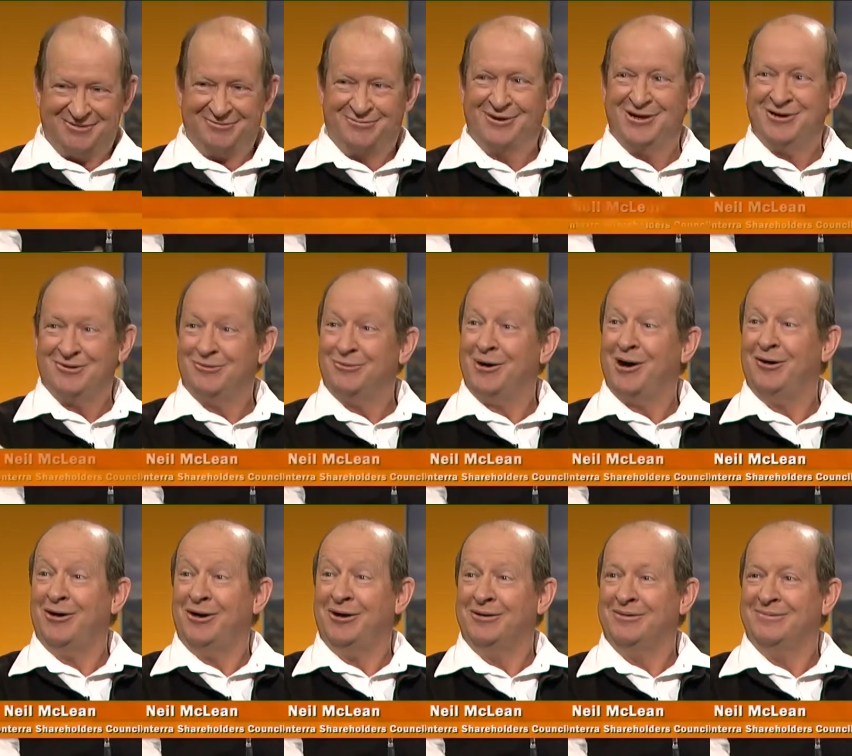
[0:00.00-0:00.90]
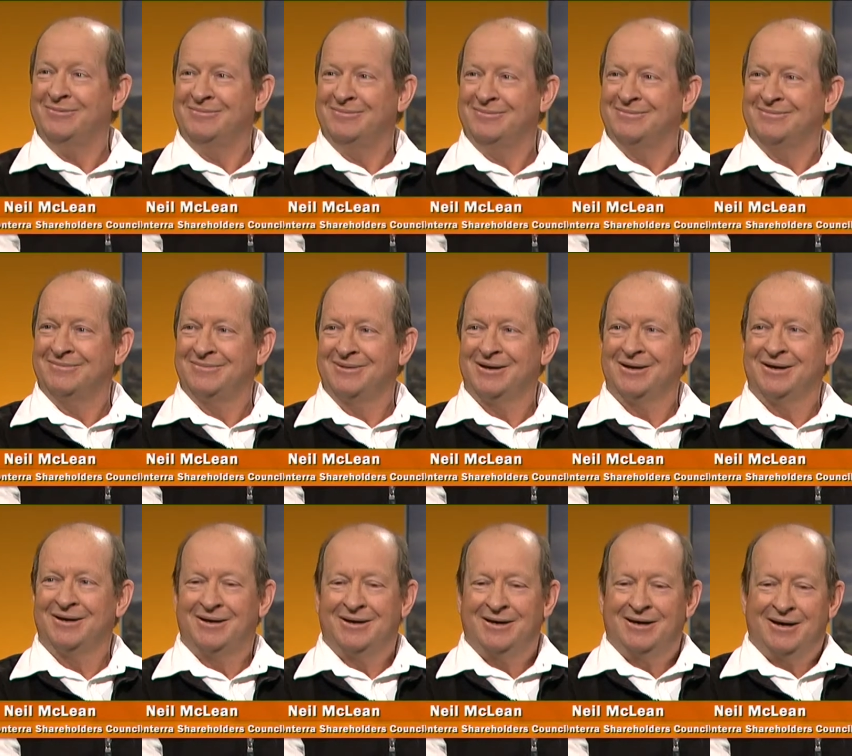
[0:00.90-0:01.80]
a real worry.
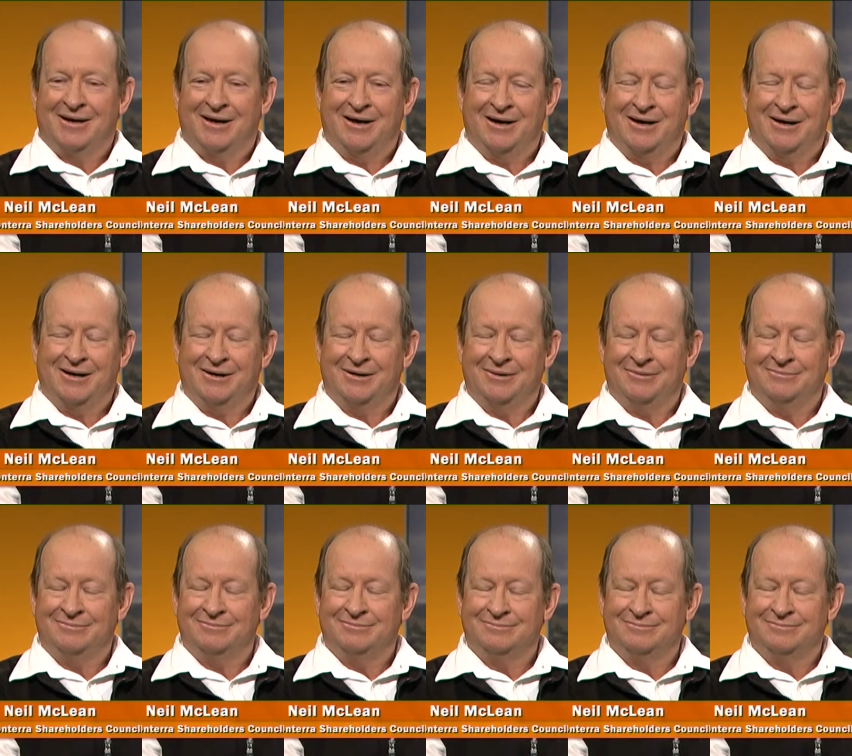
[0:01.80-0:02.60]
Uh,